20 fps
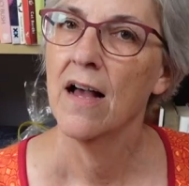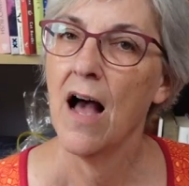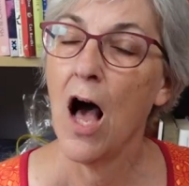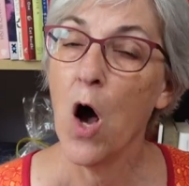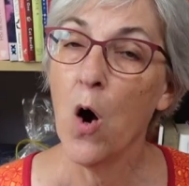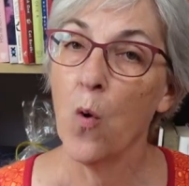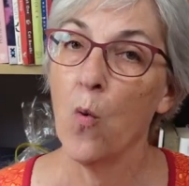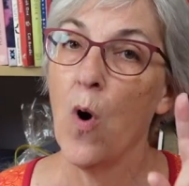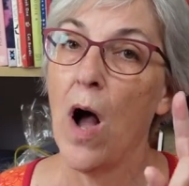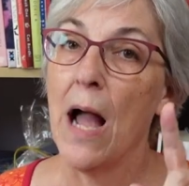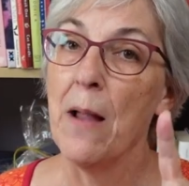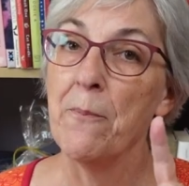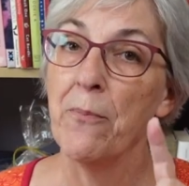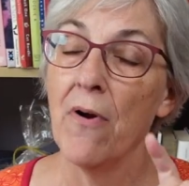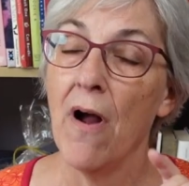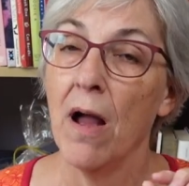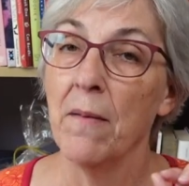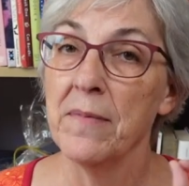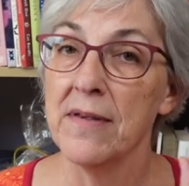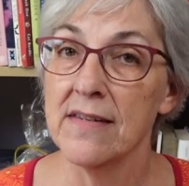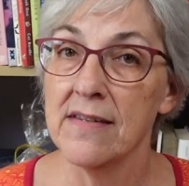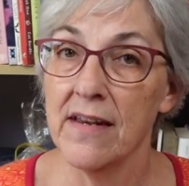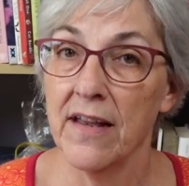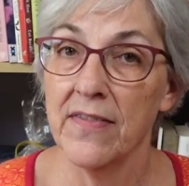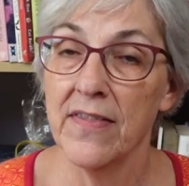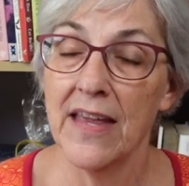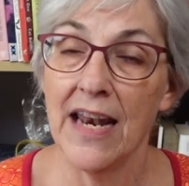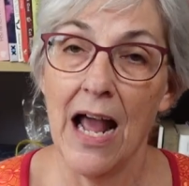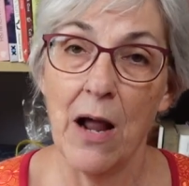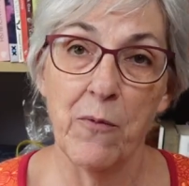Oh, I promised
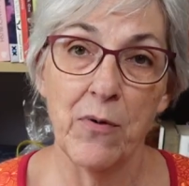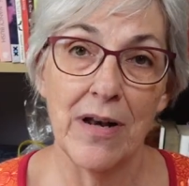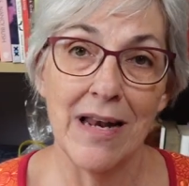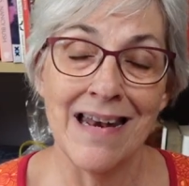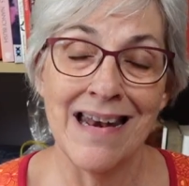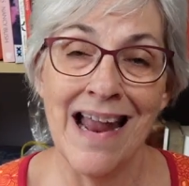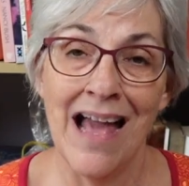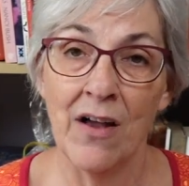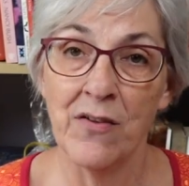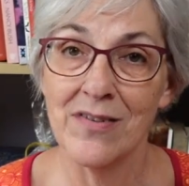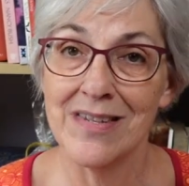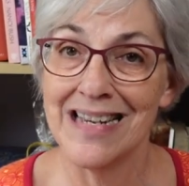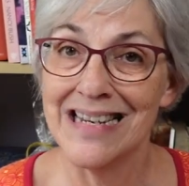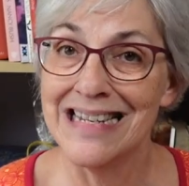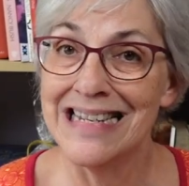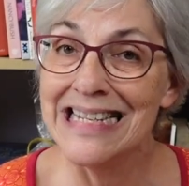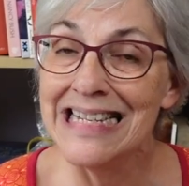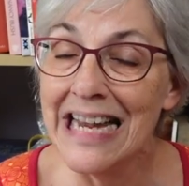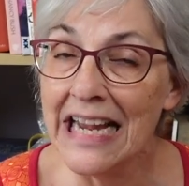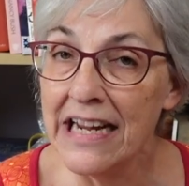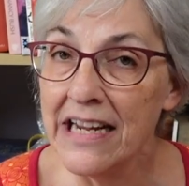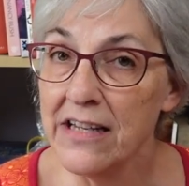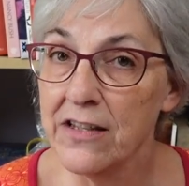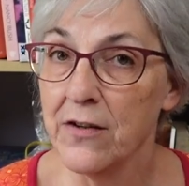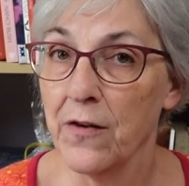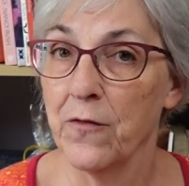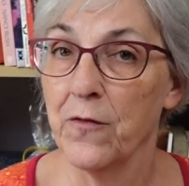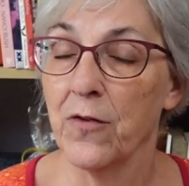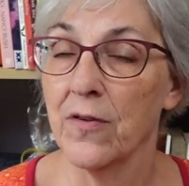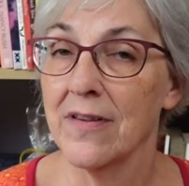that I would announce a
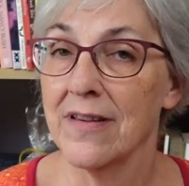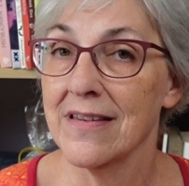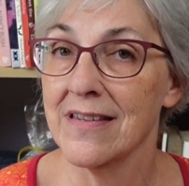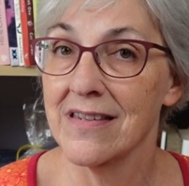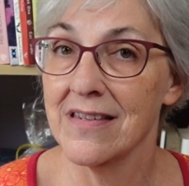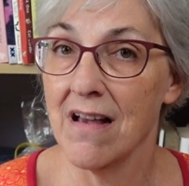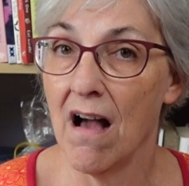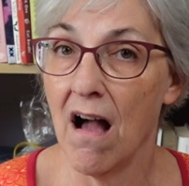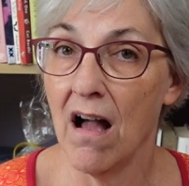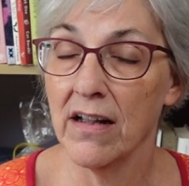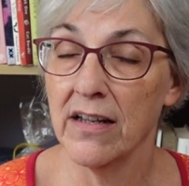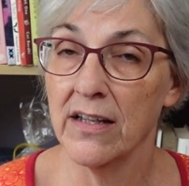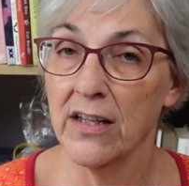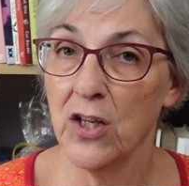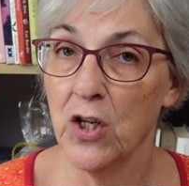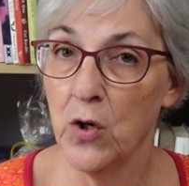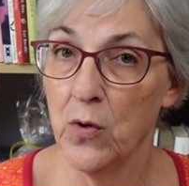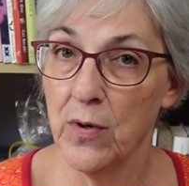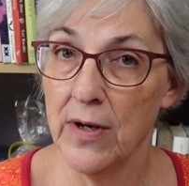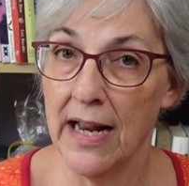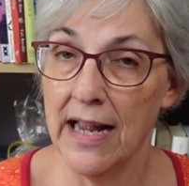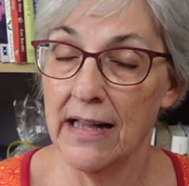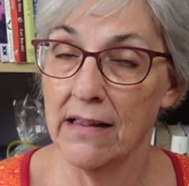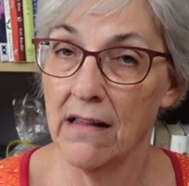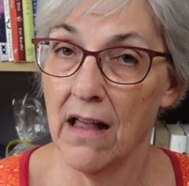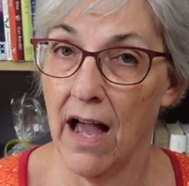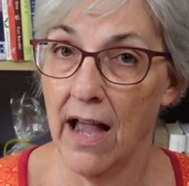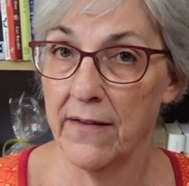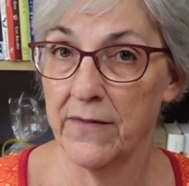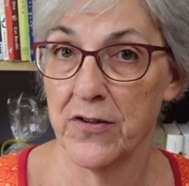date for the sock Q&A
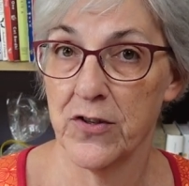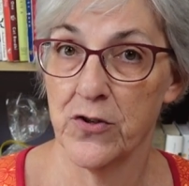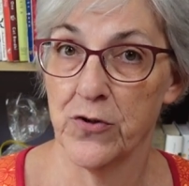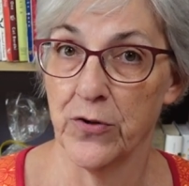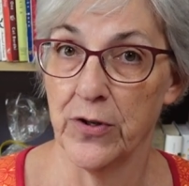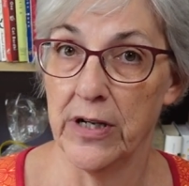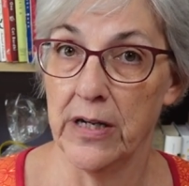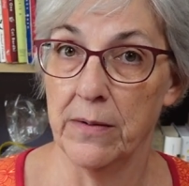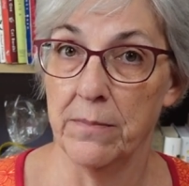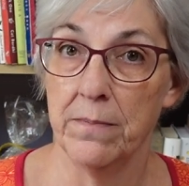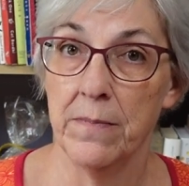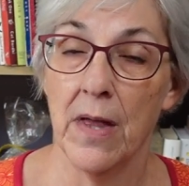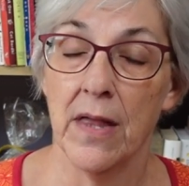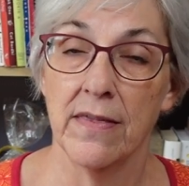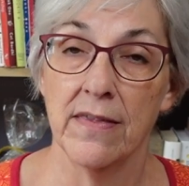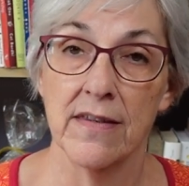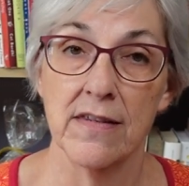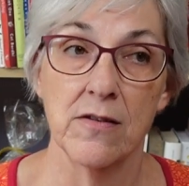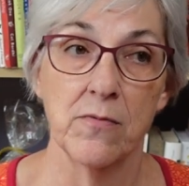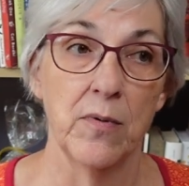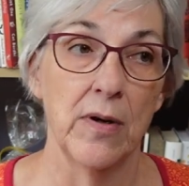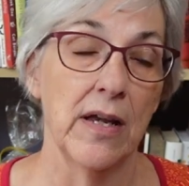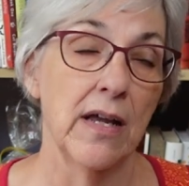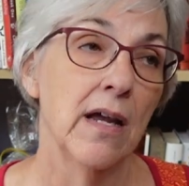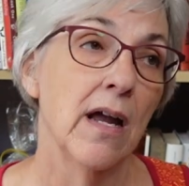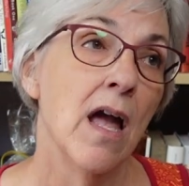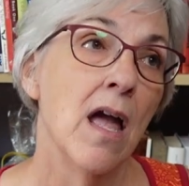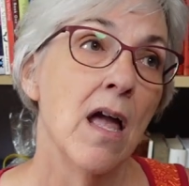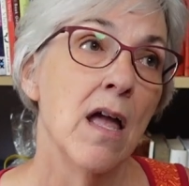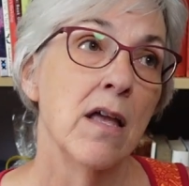live stream this
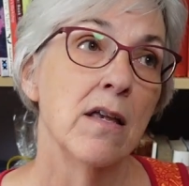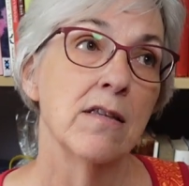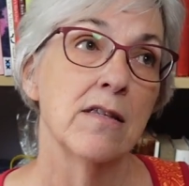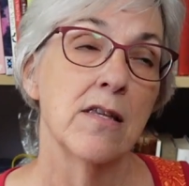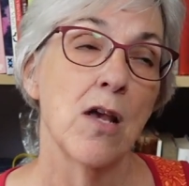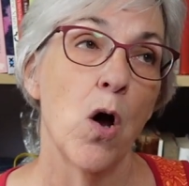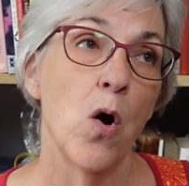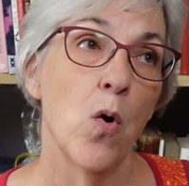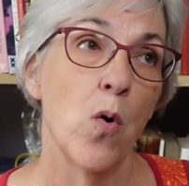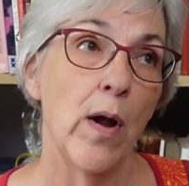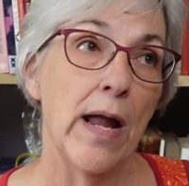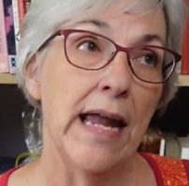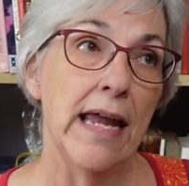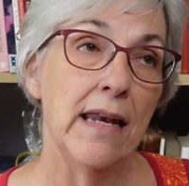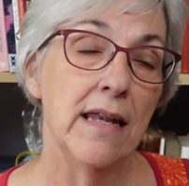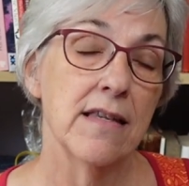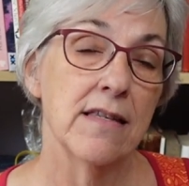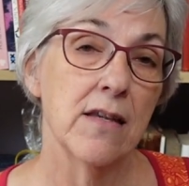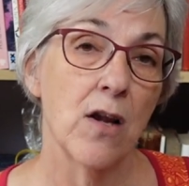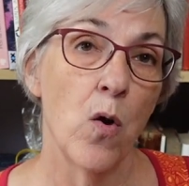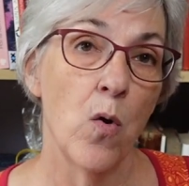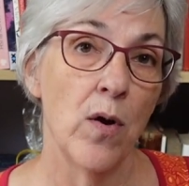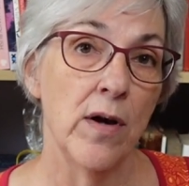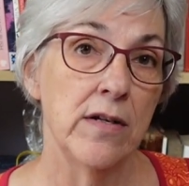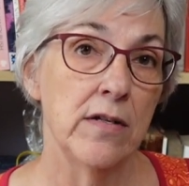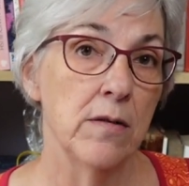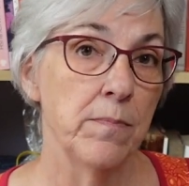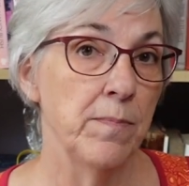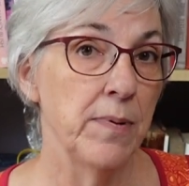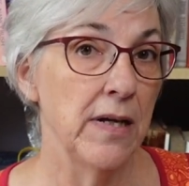week. So it is
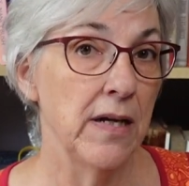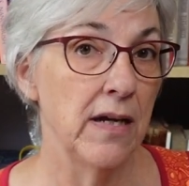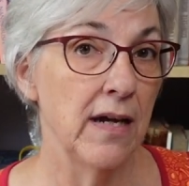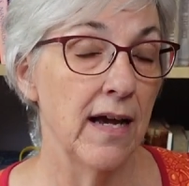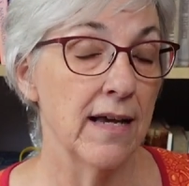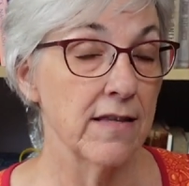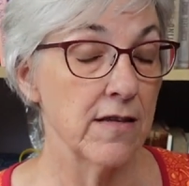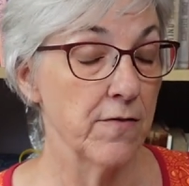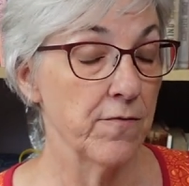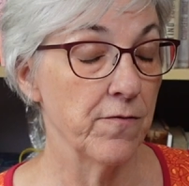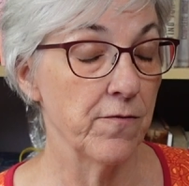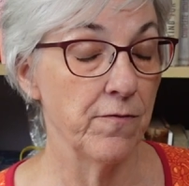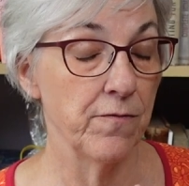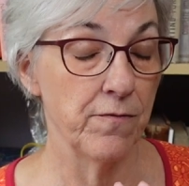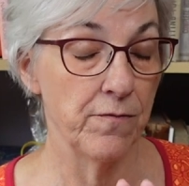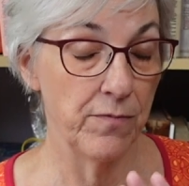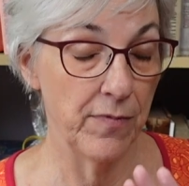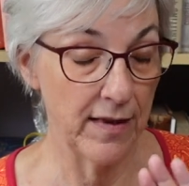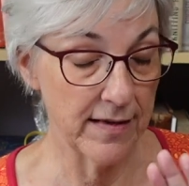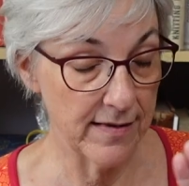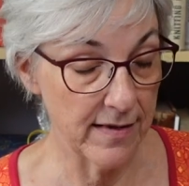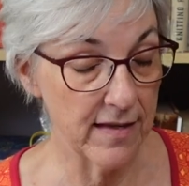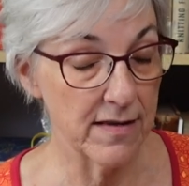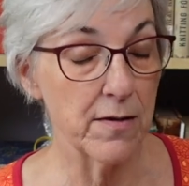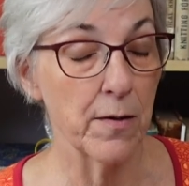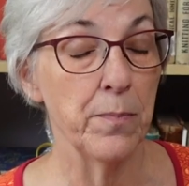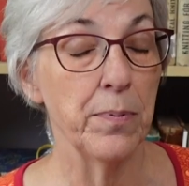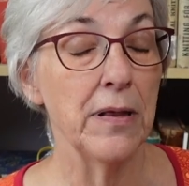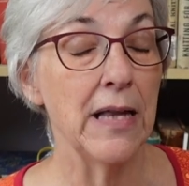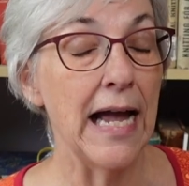going to be,
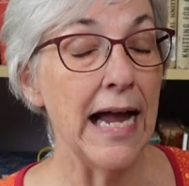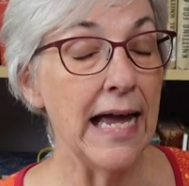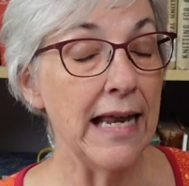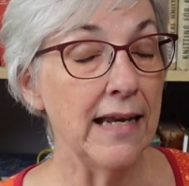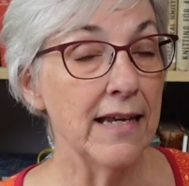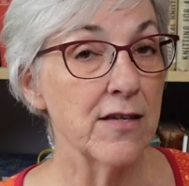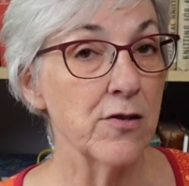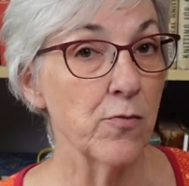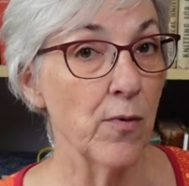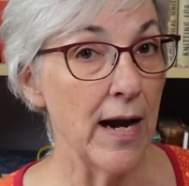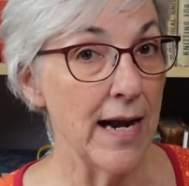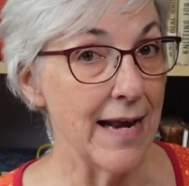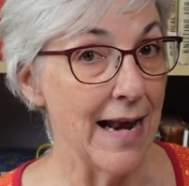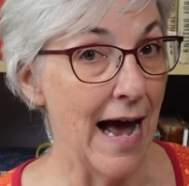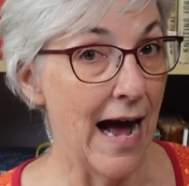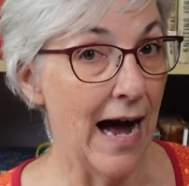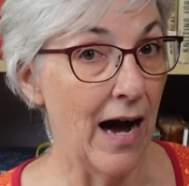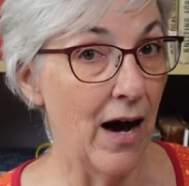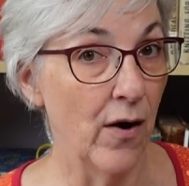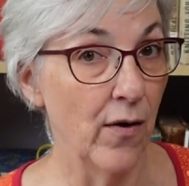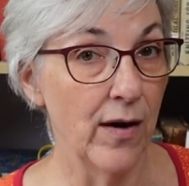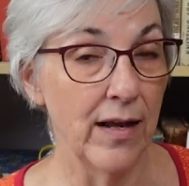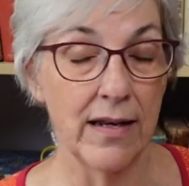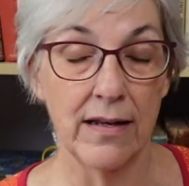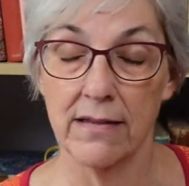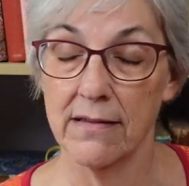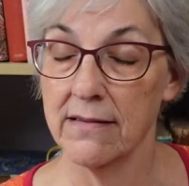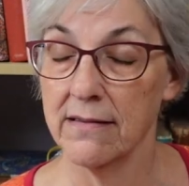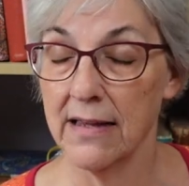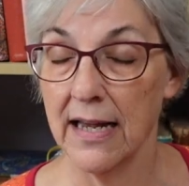the plan is right now,
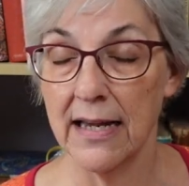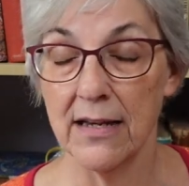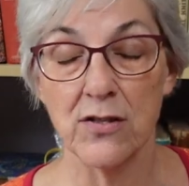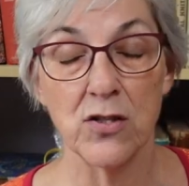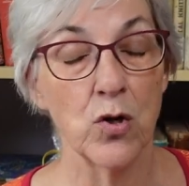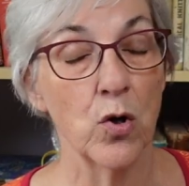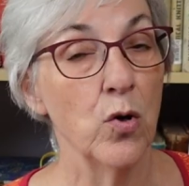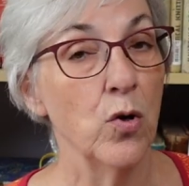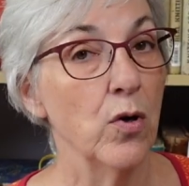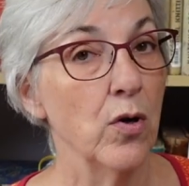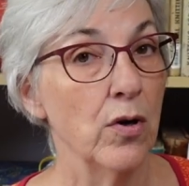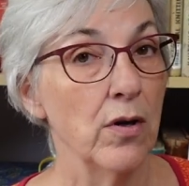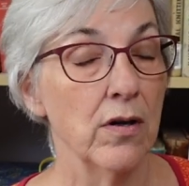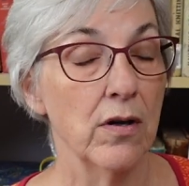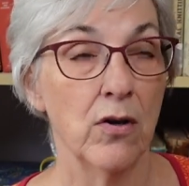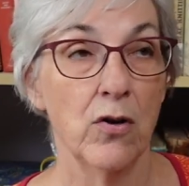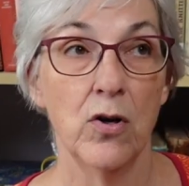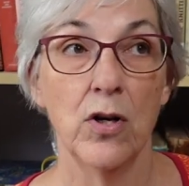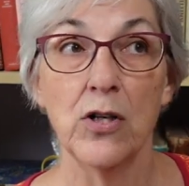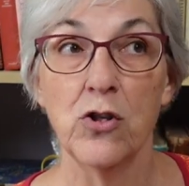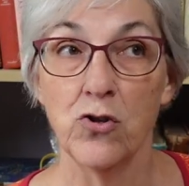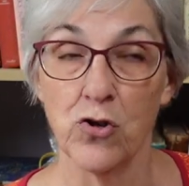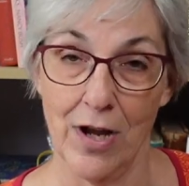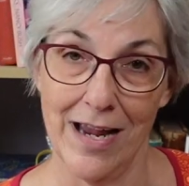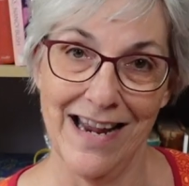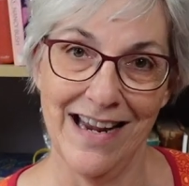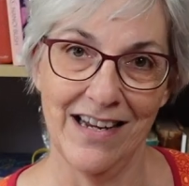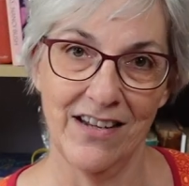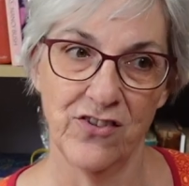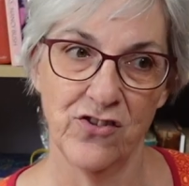and things could
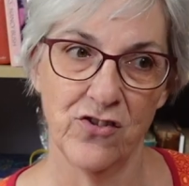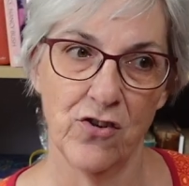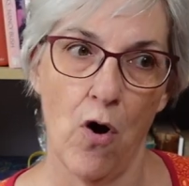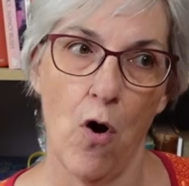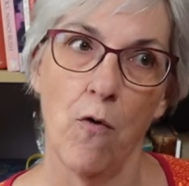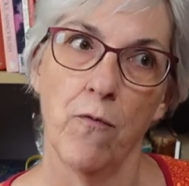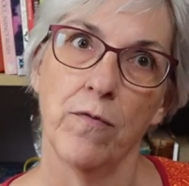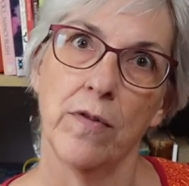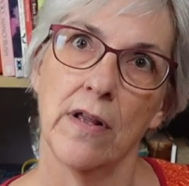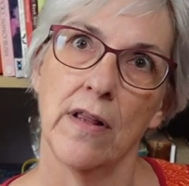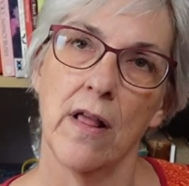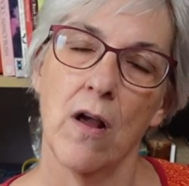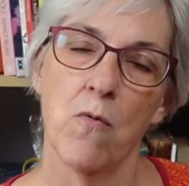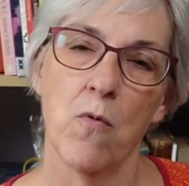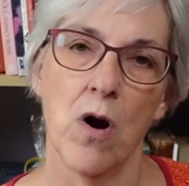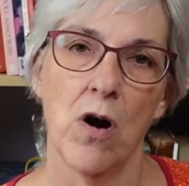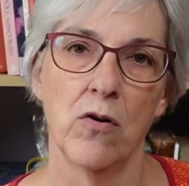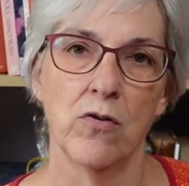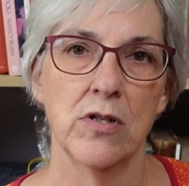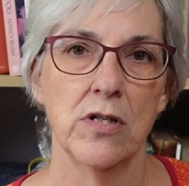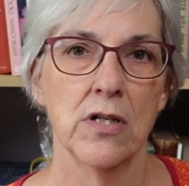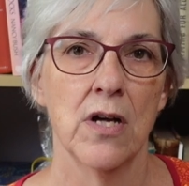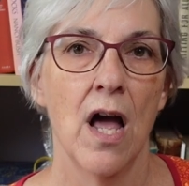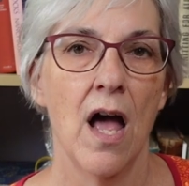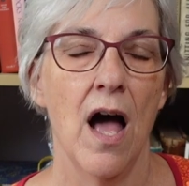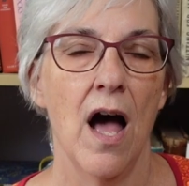change. Hopefully they won't.